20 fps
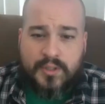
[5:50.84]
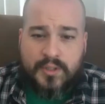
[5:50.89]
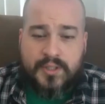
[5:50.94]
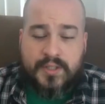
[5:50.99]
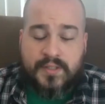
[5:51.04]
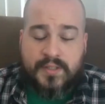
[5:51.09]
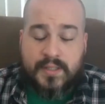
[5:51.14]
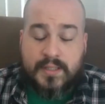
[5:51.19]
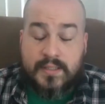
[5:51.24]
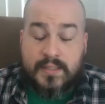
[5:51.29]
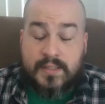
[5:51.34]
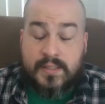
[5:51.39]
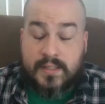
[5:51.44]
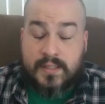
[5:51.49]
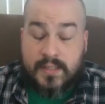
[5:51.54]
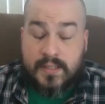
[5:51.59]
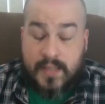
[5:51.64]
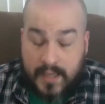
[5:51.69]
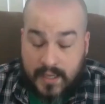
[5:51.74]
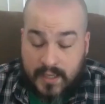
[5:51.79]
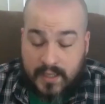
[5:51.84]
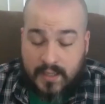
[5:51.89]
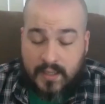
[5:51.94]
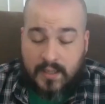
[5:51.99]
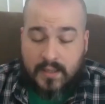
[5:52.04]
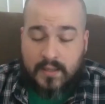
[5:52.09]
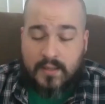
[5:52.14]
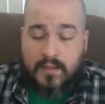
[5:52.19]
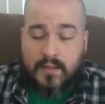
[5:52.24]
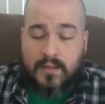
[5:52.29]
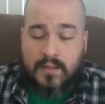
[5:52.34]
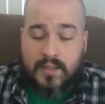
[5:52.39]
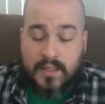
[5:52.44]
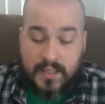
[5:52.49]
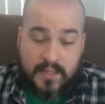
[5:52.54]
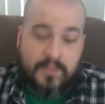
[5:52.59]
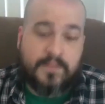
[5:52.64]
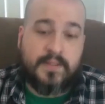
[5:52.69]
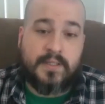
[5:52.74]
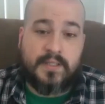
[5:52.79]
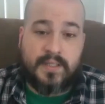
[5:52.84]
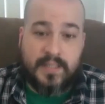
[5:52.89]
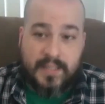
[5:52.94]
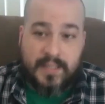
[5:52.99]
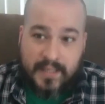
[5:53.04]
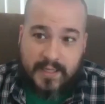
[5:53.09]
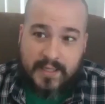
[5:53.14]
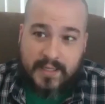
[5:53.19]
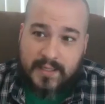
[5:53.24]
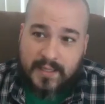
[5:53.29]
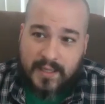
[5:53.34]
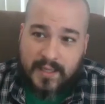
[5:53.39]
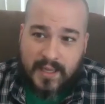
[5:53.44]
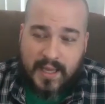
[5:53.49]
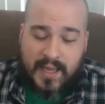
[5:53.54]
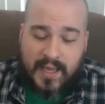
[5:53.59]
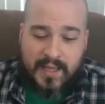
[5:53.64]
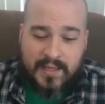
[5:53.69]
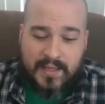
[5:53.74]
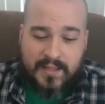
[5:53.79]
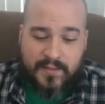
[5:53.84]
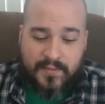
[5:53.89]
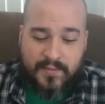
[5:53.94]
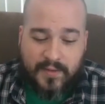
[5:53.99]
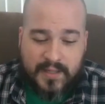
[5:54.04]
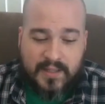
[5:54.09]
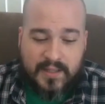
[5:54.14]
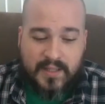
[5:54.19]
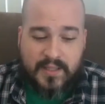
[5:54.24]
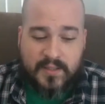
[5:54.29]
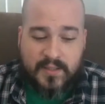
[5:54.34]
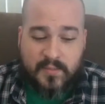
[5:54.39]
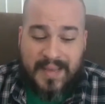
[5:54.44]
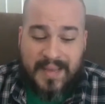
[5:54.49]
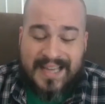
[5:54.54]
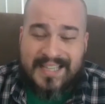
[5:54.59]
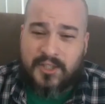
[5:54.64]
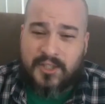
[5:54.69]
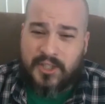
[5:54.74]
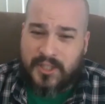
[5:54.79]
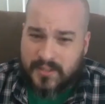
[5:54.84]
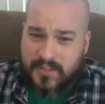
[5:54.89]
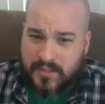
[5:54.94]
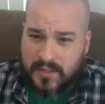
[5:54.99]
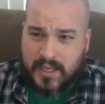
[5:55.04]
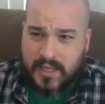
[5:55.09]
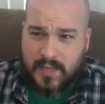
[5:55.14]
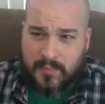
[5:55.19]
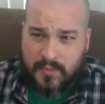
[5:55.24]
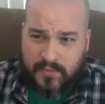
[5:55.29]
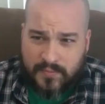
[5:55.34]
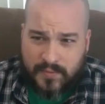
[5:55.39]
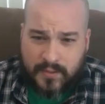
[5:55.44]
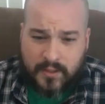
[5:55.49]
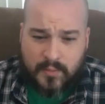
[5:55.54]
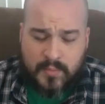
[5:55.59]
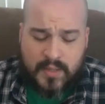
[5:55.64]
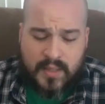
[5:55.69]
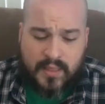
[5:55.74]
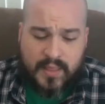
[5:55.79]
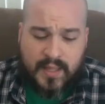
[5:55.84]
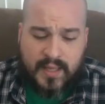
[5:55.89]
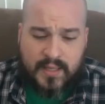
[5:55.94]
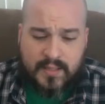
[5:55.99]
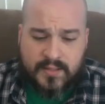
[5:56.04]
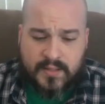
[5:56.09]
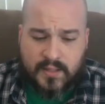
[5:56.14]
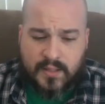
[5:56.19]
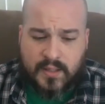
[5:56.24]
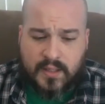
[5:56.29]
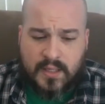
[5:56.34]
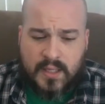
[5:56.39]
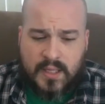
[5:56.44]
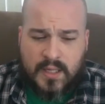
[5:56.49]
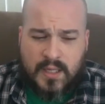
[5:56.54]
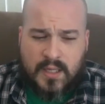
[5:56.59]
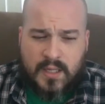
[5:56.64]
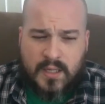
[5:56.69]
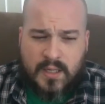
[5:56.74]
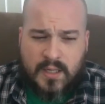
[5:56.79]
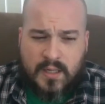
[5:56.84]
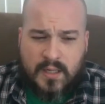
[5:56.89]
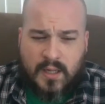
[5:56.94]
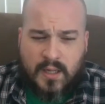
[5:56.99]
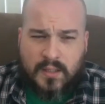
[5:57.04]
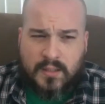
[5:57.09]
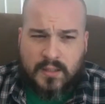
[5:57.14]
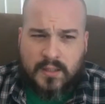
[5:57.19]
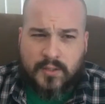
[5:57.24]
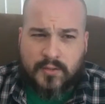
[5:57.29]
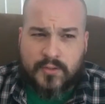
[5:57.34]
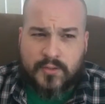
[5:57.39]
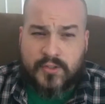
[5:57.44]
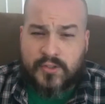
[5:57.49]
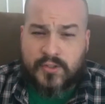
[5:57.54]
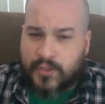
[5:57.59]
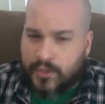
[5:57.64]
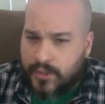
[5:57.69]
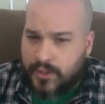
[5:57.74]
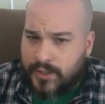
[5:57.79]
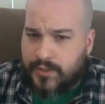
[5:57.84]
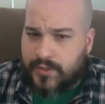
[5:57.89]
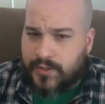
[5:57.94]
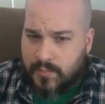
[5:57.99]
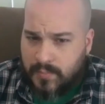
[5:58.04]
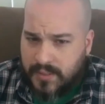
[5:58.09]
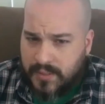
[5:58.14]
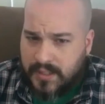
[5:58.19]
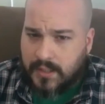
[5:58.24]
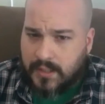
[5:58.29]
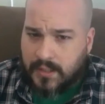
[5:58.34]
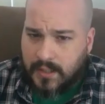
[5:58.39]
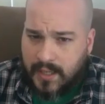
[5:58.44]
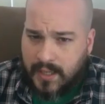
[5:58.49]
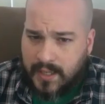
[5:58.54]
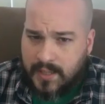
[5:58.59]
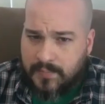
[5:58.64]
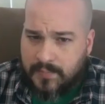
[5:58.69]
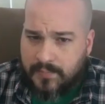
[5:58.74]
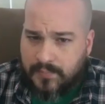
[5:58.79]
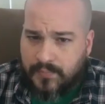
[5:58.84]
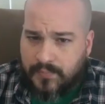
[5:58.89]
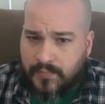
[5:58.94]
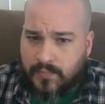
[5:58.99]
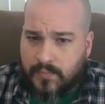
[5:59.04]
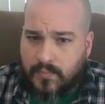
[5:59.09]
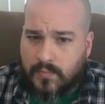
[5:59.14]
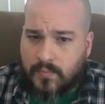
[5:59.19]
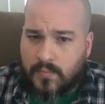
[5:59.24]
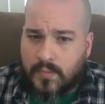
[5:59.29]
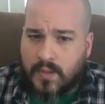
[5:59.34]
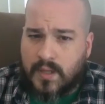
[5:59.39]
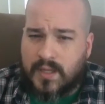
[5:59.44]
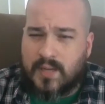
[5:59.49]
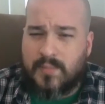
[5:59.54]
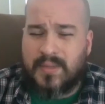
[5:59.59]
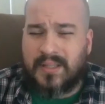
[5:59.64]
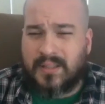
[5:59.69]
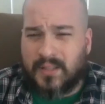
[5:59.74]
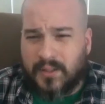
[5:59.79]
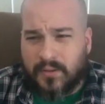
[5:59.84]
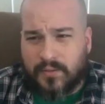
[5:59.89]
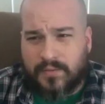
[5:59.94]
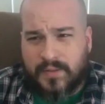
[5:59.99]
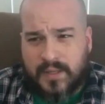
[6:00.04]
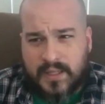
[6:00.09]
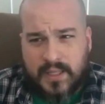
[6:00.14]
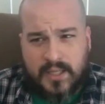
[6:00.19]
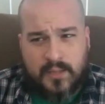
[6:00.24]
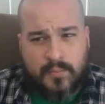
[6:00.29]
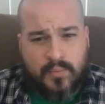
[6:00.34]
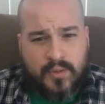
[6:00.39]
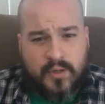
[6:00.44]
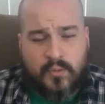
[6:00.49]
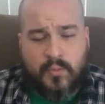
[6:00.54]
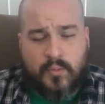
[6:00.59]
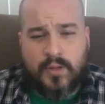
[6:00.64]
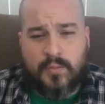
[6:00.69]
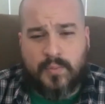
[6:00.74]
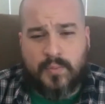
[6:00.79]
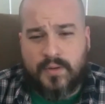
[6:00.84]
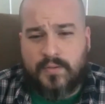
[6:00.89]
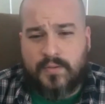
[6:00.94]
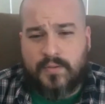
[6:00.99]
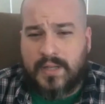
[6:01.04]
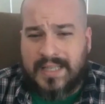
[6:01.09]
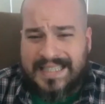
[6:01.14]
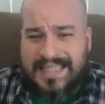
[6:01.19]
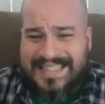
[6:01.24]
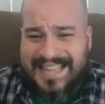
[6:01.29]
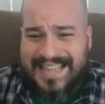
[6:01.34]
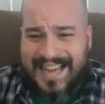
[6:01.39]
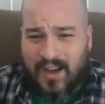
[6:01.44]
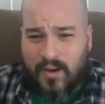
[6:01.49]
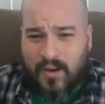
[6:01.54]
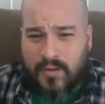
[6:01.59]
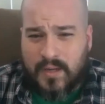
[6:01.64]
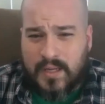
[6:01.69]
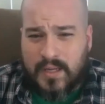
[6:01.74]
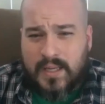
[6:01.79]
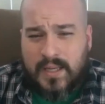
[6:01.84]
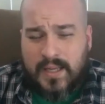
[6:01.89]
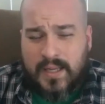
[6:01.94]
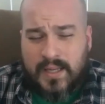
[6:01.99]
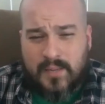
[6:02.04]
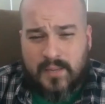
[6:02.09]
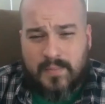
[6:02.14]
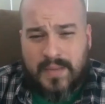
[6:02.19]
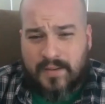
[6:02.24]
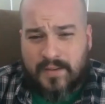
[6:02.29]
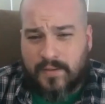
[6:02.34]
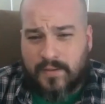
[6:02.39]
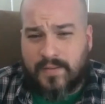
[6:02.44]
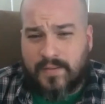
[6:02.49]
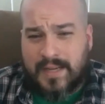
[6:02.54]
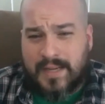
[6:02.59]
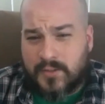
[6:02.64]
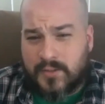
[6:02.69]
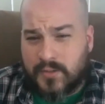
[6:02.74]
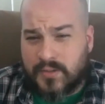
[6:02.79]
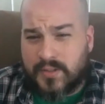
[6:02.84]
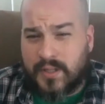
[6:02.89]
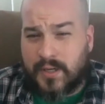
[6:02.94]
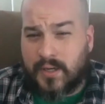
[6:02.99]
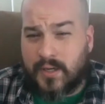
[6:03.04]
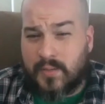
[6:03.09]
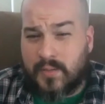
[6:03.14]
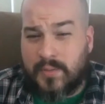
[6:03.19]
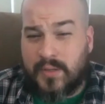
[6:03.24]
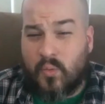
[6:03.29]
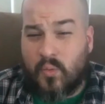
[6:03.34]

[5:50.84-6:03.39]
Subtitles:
is an insane gift to get. And the funny thing is PETG is a type of filament that is a little sturdier than PLA. It can be a little finicky to print with, but if you get it down, it can make for visors that are going to be